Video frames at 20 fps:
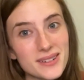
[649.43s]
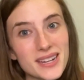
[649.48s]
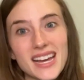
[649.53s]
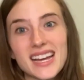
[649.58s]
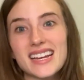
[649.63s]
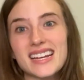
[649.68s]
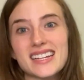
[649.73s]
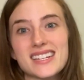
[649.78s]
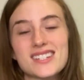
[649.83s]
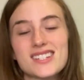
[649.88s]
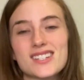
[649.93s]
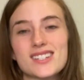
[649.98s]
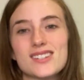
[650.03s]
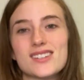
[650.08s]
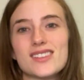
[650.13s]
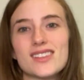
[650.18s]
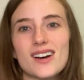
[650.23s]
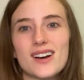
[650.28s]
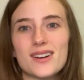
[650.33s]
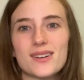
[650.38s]
and I can actually
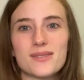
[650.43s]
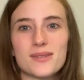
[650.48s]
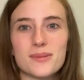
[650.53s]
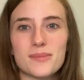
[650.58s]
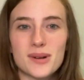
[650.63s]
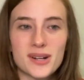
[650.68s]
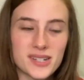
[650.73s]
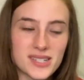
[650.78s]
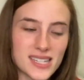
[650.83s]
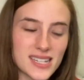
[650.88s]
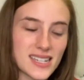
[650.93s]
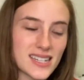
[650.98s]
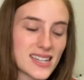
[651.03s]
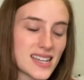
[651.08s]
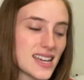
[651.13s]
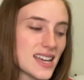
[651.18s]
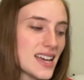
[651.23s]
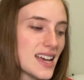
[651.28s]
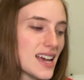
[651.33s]
do that on a real person.